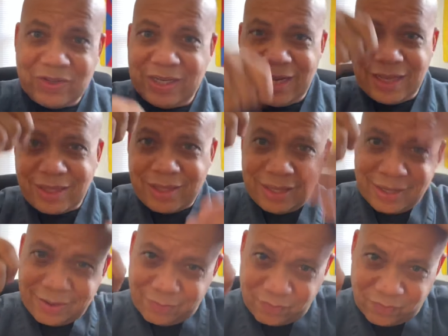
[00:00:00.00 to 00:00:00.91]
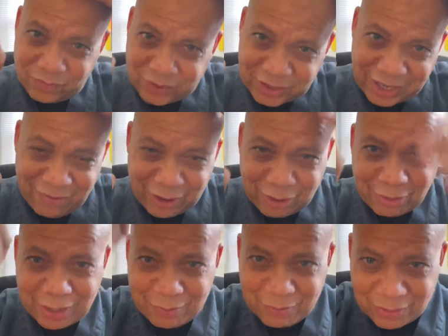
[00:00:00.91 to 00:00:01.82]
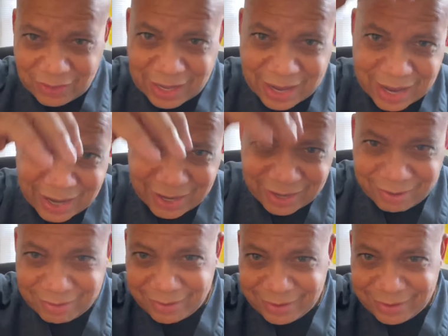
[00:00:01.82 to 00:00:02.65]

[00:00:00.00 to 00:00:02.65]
Get the shaving cream on the head